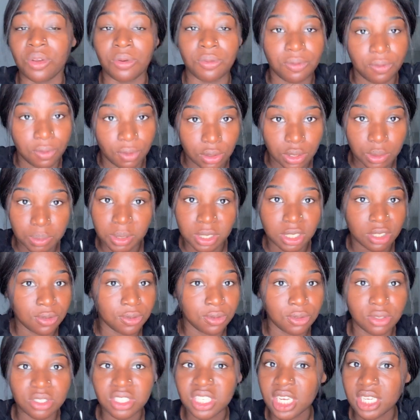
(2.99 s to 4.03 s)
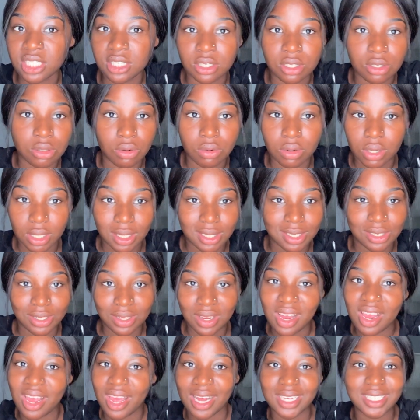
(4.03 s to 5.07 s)
full but the food tastes so good so
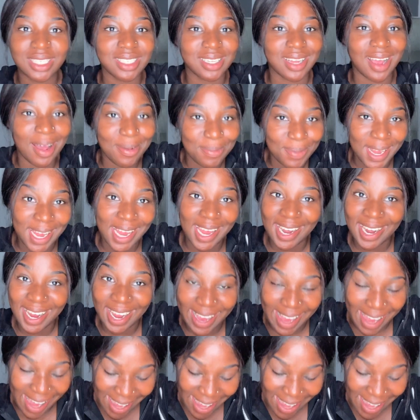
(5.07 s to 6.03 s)
you can't stop eating?